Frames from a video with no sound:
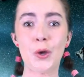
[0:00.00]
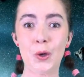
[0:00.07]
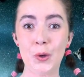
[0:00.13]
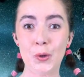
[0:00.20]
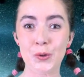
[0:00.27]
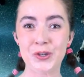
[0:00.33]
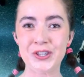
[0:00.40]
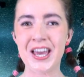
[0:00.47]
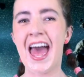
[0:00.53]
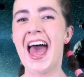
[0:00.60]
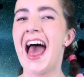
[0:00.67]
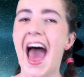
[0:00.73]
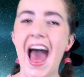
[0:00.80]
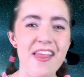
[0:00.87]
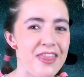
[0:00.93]
huge!
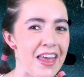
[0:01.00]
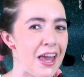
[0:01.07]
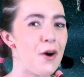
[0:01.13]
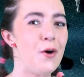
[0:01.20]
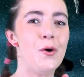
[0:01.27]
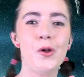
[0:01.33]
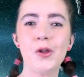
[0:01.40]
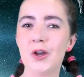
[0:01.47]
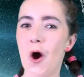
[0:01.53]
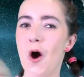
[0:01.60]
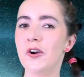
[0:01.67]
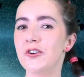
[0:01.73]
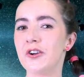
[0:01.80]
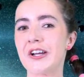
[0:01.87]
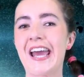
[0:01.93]
And they all
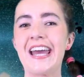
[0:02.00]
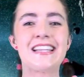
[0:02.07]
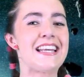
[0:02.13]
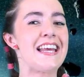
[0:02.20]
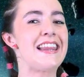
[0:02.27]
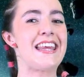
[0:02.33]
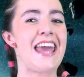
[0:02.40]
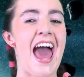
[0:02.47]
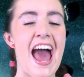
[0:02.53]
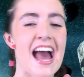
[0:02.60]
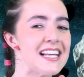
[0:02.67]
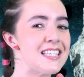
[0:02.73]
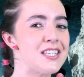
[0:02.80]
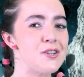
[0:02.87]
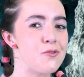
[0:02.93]
congregate in the
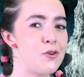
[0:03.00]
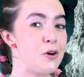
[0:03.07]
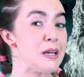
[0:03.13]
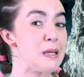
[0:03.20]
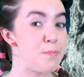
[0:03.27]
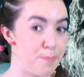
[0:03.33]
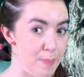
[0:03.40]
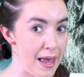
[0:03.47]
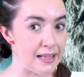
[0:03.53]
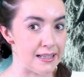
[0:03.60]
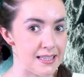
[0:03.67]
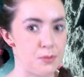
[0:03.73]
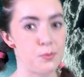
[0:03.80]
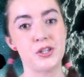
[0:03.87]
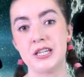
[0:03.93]
asteroid
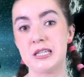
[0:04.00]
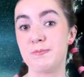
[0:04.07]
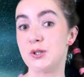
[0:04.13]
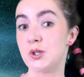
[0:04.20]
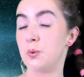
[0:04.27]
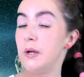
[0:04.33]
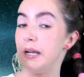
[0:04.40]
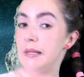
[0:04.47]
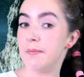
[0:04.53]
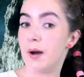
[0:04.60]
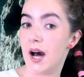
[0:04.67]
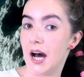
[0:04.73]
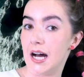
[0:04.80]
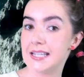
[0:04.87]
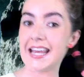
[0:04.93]
belt, which is between
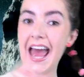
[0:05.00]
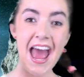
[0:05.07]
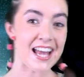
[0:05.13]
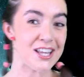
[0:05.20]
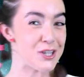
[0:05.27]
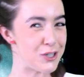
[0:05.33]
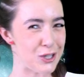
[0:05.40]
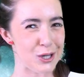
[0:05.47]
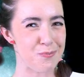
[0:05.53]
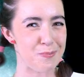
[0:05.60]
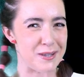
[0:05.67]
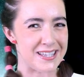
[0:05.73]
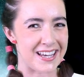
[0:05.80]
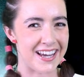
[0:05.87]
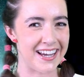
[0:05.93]
Mars and
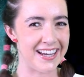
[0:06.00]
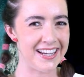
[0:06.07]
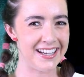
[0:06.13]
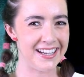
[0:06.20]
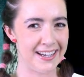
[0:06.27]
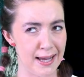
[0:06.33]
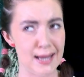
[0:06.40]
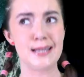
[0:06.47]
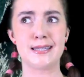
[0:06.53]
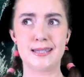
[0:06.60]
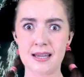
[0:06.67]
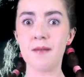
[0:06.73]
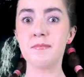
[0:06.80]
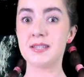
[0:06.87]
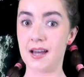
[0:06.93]
Jupiter.
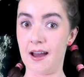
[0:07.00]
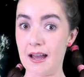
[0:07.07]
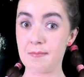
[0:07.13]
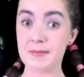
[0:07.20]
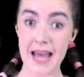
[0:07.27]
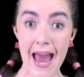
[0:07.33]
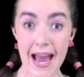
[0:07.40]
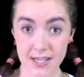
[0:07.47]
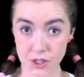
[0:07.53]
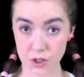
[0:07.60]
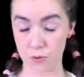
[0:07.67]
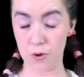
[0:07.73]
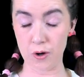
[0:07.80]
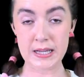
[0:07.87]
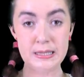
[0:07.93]
Sometimes
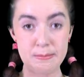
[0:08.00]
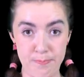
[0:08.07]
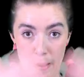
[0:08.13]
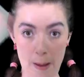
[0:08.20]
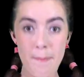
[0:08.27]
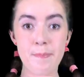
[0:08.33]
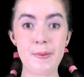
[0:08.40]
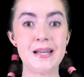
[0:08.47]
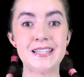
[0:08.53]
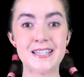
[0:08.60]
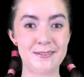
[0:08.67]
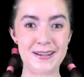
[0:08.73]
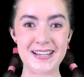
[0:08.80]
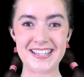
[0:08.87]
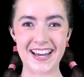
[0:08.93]
asteroids bump
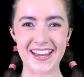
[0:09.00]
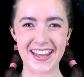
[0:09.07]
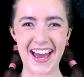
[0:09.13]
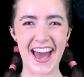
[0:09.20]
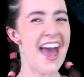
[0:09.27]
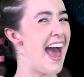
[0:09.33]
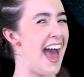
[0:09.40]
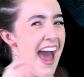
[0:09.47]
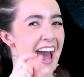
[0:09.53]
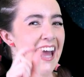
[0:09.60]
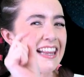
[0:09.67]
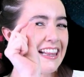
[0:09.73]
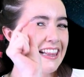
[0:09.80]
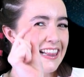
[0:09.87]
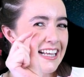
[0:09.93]
into each other
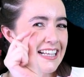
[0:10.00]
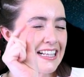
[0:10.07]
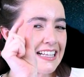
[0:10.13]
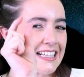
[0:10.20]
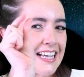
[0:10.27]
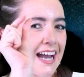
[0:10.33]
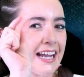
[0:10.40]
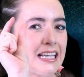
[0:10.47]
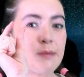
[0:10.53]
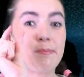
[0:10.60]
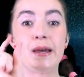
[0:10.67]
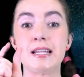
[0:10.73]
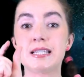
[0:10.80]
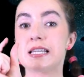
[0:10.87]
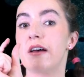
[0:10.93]
and little tiny
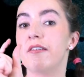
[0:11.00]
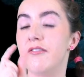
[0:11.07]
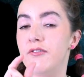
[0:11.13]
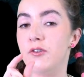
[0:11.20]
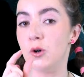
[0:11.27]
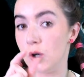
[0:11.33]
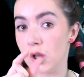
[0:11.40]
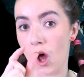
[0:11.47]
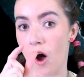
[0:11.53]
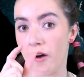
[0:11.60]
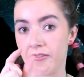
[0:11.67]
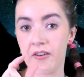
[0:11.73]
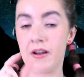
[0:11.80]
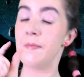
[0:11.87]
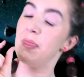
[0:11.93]
bits fall off.
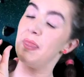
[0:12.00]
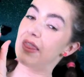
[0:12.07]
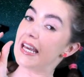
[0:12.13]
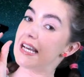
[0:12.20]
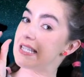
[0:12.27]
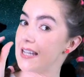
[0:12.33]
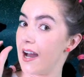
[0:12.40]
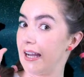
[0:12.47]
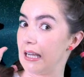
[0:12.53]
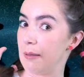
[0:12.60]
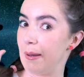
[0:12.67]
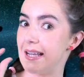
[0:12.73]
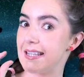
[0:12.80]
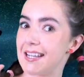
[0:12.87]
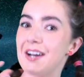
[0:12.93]
These tiny
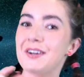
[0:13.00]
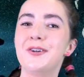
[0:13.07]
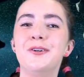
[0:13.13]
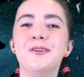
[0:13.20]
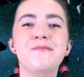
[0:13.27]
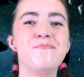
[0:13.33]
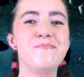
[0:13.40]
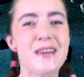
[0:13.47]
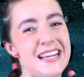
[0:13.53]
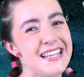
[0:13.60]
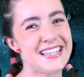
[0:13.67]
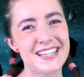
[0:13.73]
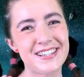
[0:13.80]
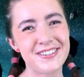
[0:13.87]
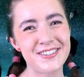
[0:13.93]
bits are called
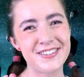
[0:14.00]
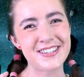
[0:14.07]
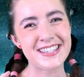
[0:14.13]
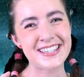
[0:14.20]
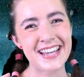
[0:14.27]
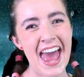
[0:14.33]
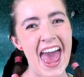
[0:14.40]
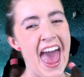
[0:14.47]
meteors.